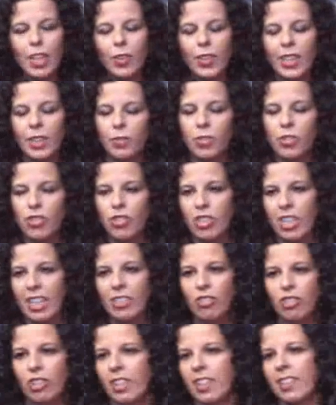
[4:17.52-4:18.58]
he was
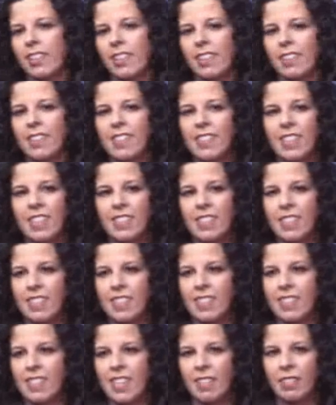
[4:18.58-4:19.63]
changing in the 60s
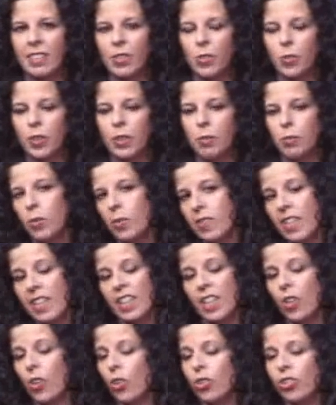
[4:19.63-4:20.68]
and 70s. Williams was
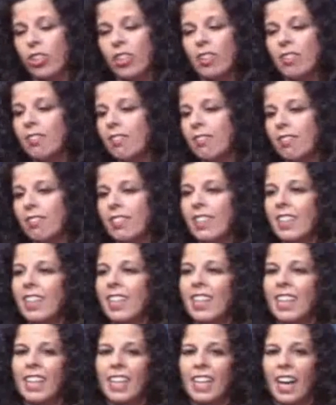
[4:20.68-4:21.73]
getting older.
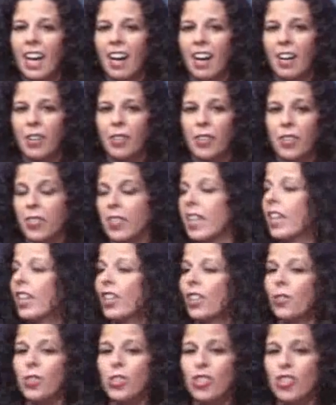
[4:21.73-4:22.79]
The
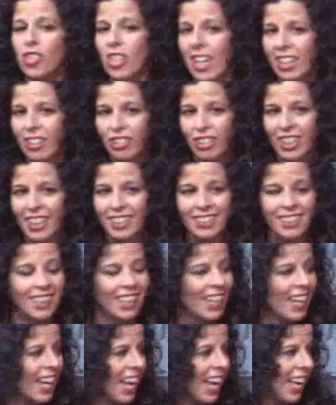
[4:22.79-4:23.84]
theater was changing.
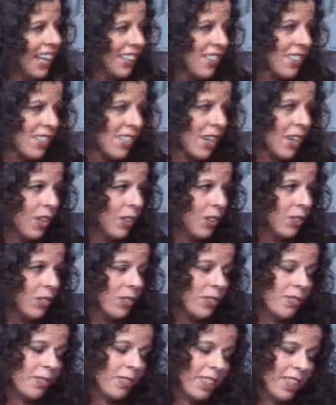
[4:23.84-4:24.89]
And so,
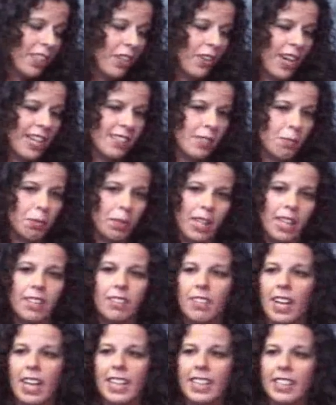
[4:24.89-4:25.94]
as a
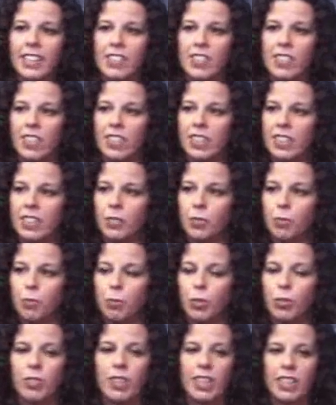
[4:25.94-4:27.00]
playwright, he started
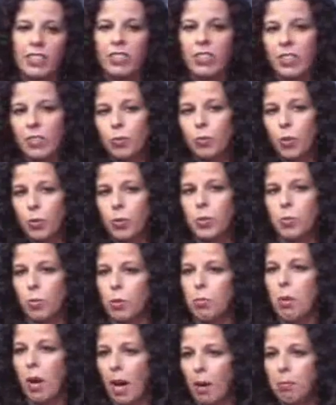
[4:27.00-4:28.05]
moving into what was
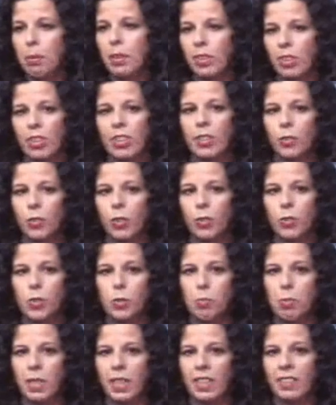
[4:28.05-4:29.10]
more popular and what was
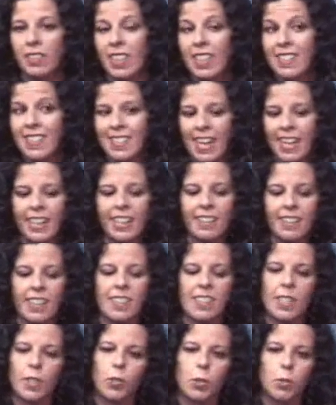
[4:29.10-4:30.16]
being the exciting
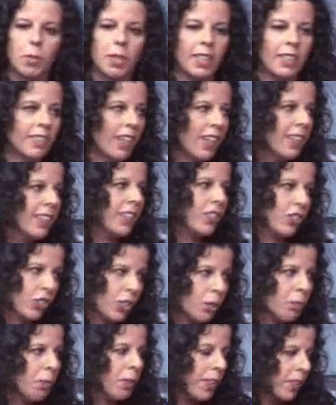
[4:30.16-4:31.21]
things that were being done in
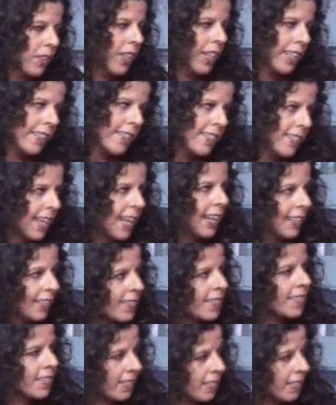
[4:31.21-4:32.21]
Europe and the United States.